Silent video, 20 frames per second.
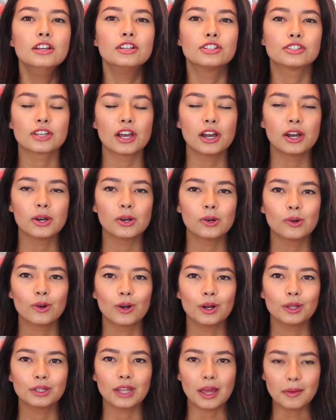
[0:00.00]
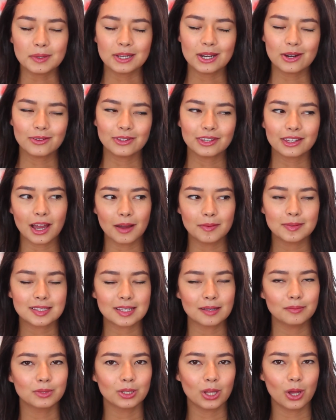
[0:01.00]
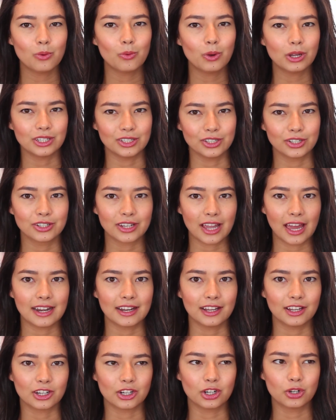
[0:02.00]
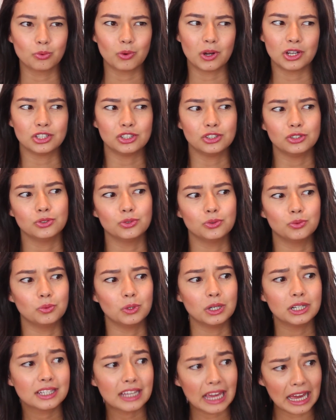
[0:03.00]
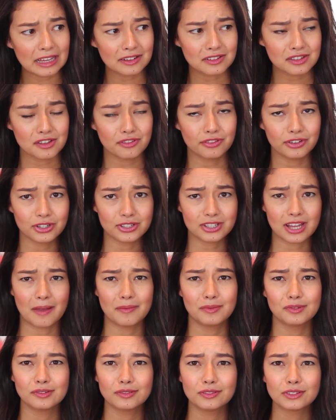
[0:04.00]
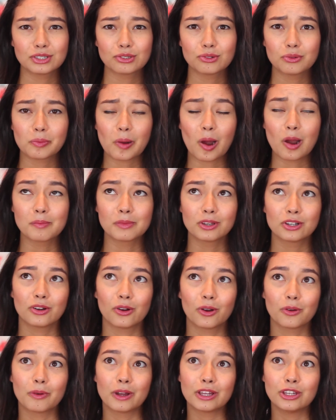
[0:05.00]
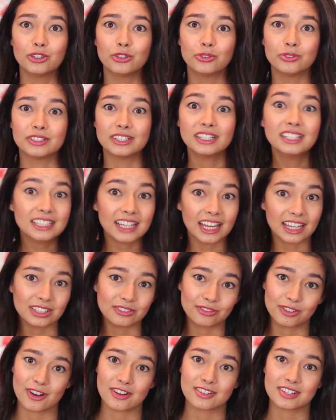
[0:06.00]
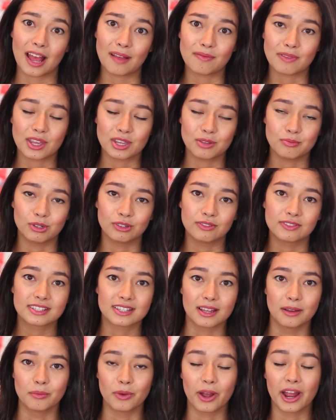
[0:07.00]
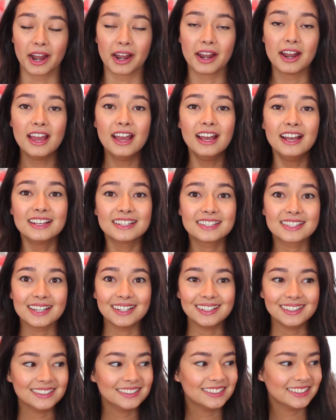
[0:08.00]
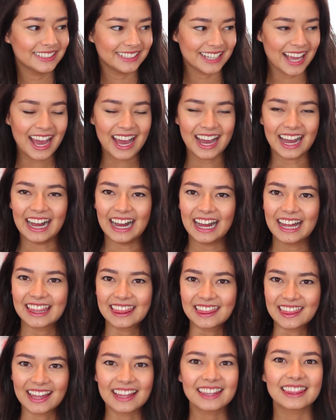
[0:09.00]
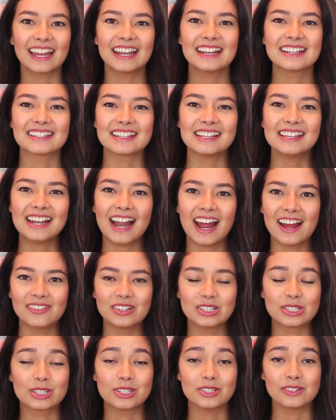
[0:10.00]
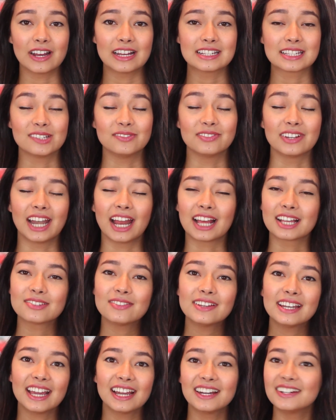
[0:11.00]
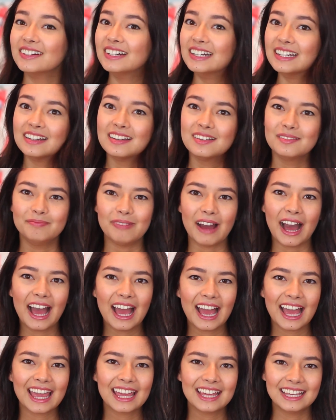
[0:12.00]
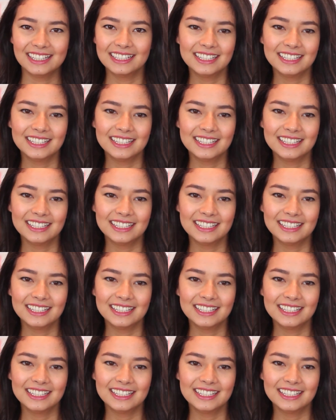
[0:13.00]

So let me know in the comments down below what you're getting or what you would get the first time you move into an apartment or what you did get the first time that you moved somewhere. So yeah, I think that is it. I will see you guys in my next video. Bye!